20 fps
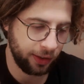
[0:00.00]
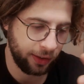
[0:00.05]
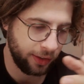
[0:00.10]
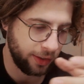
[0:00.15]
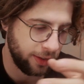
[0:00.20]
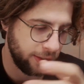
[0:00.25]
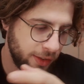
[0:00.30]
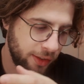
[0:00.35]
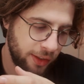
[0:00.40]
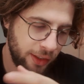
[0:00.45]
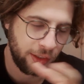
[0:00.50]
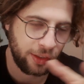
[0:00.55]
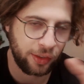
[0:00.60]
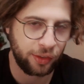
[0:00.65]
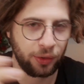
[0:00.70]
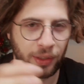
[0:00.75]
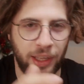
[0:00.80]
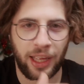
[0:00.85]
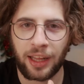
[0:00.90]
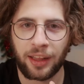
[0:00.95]
and then
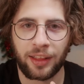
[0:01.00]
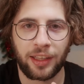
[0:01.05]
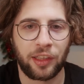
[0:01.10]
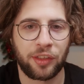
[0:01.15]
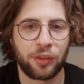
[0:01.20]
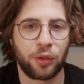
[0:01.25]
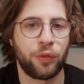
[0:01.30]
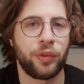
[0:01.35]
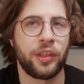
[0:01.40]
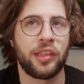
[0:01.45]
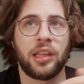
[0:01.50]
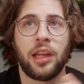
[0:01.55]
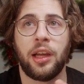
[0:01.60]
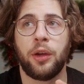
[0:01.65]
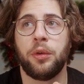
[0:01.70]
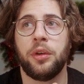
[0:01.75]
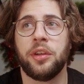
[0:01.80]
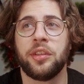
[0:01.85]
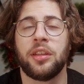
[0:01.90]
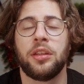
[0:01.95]
it's endless office
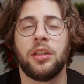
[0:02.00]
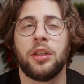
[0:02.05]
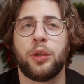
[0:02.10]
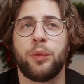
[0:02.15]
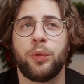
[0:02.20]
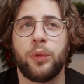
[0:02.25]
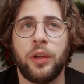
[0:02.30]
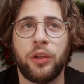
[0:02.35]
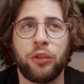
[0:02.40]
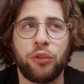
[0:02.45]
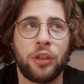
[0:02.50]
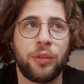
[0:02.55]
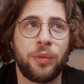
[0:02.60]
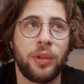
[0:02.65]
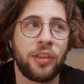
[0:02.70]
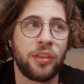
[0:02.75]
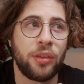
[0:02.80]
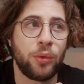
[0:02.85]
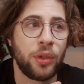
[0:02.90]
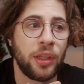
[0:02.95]
hours and a lot of questions
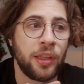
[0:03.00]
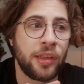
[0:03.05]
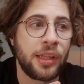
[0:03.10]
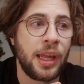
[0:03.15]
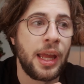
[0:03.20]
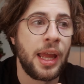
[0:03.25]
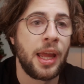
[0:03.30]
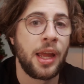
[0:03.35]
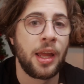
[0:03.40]
with students.